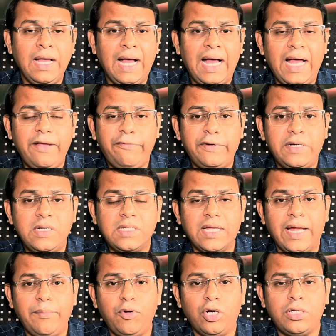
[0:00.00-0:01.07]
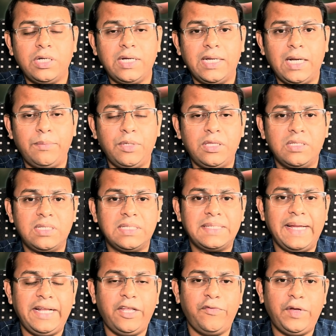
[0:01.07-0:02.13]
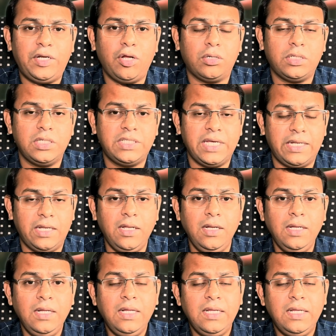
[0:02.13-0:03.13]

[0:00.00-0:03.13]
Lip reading: Hi friends, I am Dr. Karamat. This is Scientific Doctor channel.